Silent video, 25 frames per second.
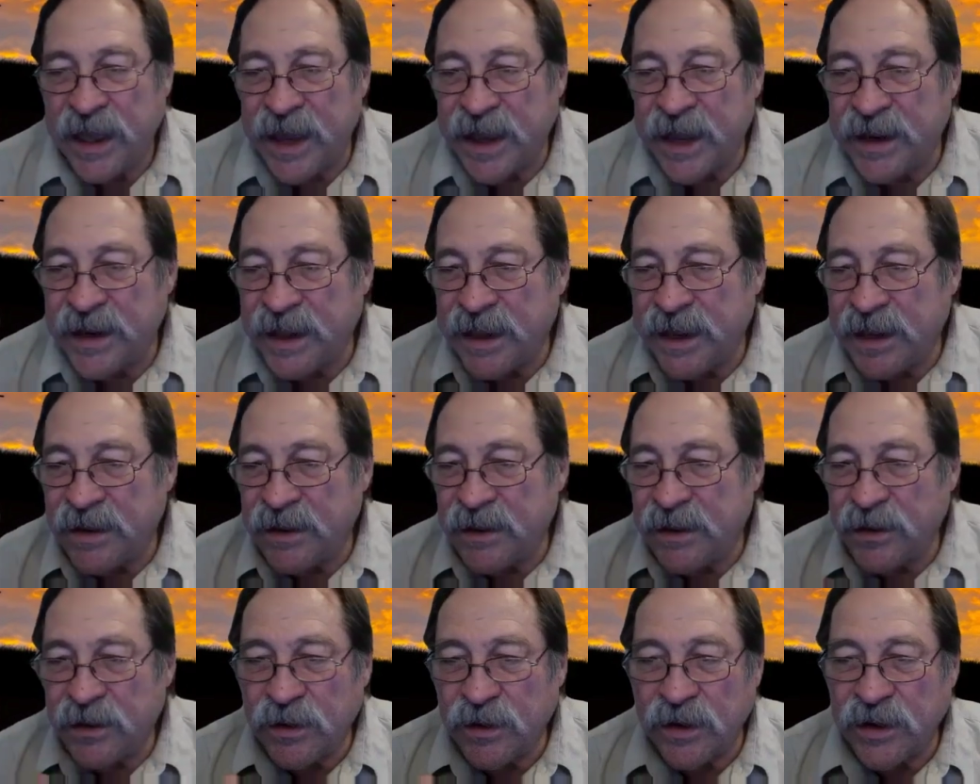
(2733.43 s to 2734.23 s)
and
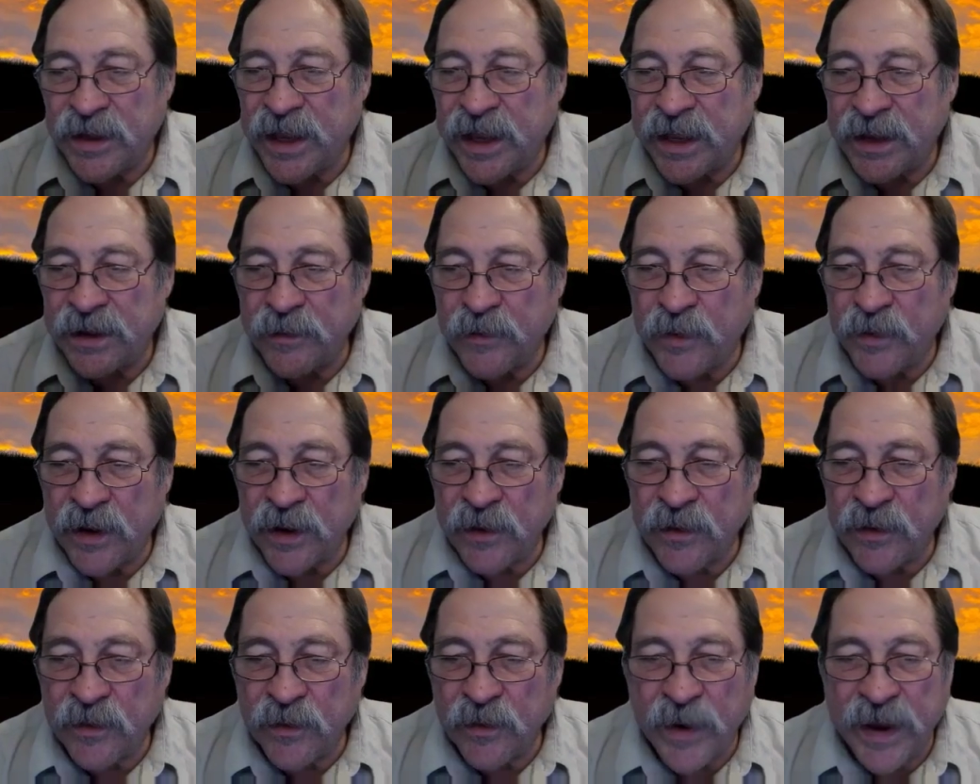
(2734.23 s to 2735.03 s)
then look at
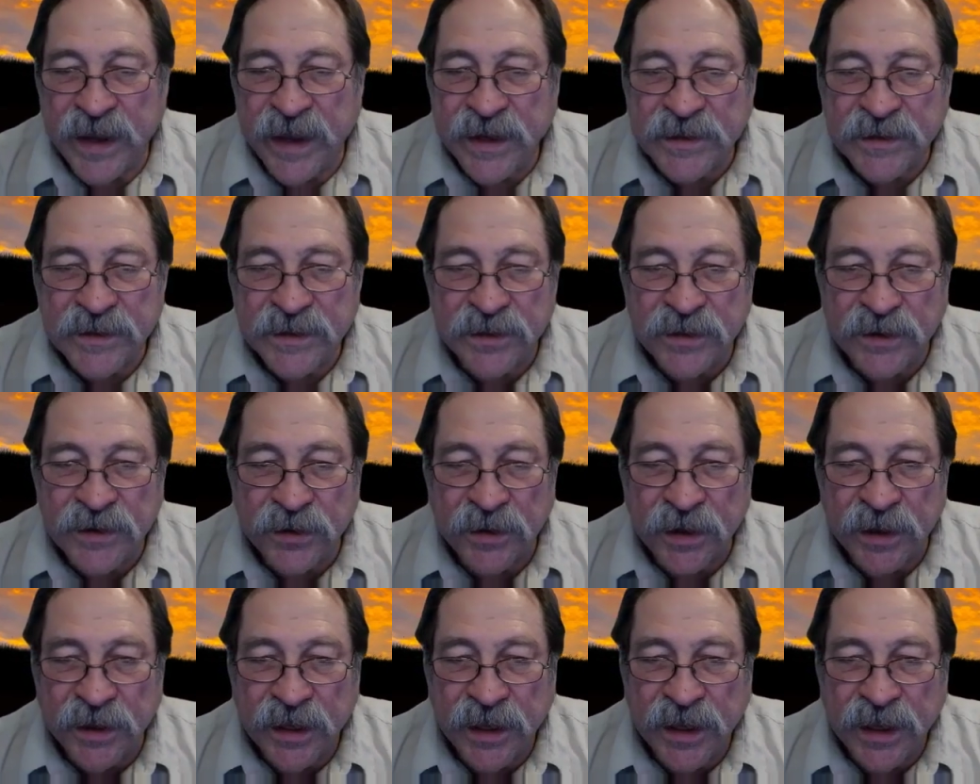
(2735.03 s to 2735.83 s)
what ways that
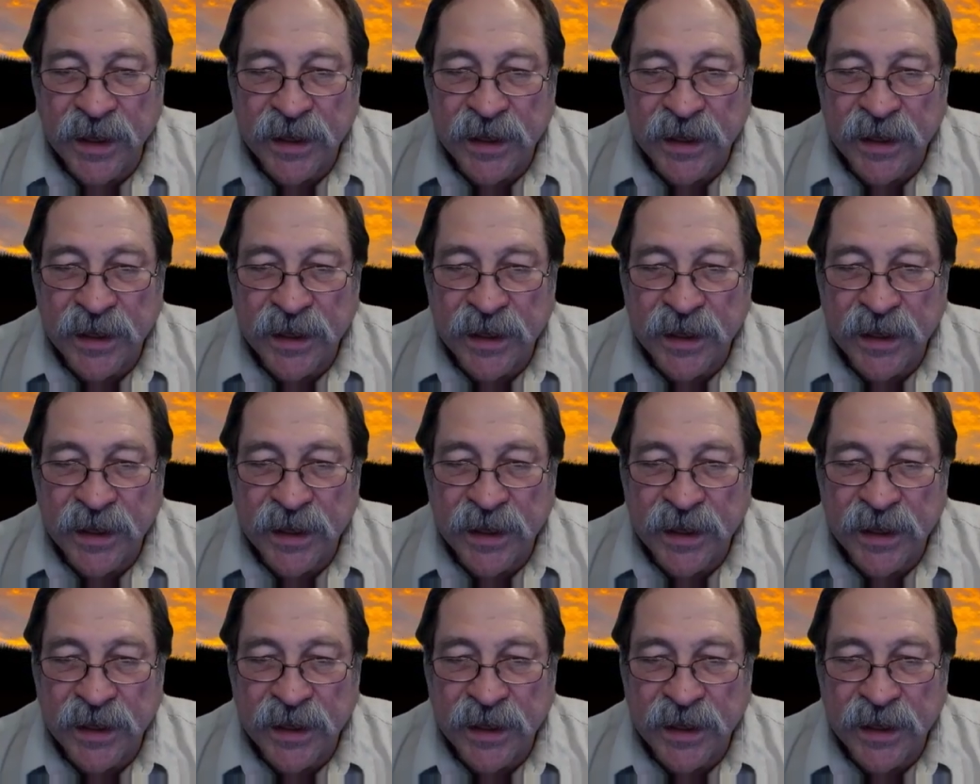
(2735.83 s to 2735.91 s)
you can